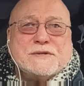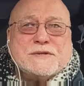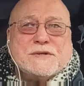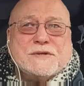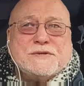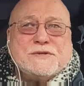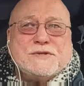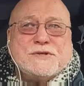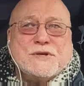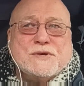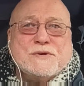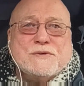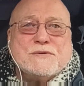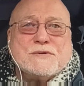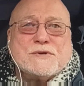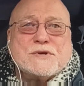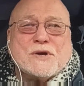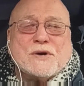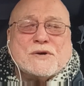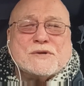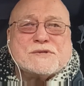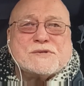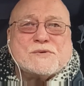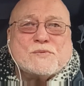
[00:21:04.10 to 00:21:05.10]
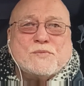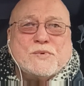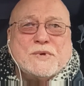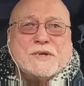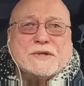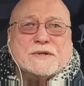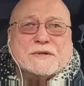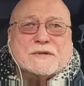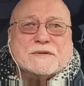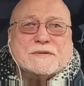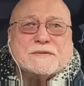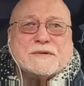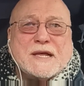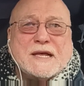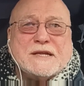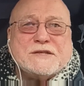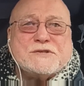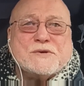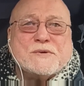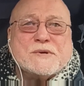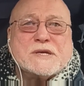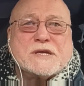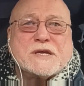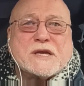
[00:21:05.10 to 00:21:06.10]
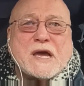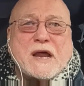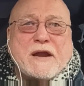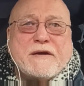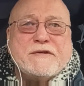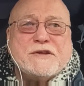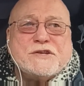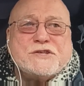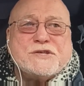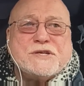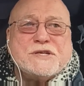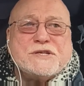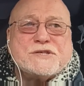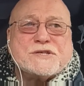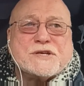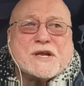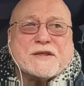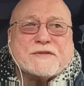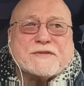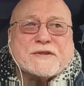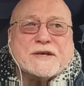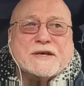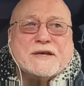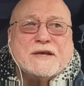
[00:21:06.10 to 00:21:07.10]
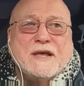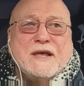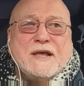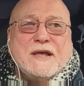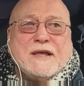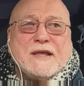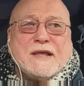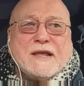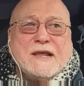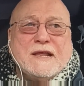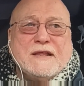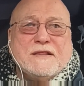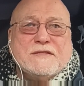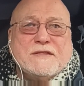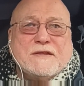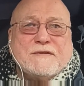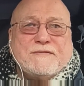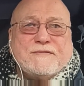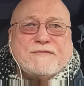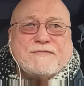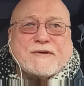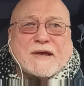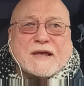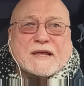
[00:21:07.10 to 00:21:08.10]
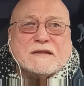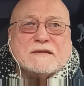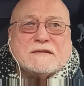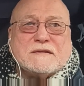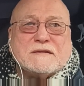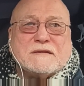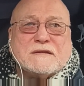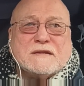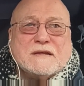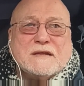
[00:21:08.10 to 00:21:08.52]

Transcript: to do God's will, and to encourage each other in the faith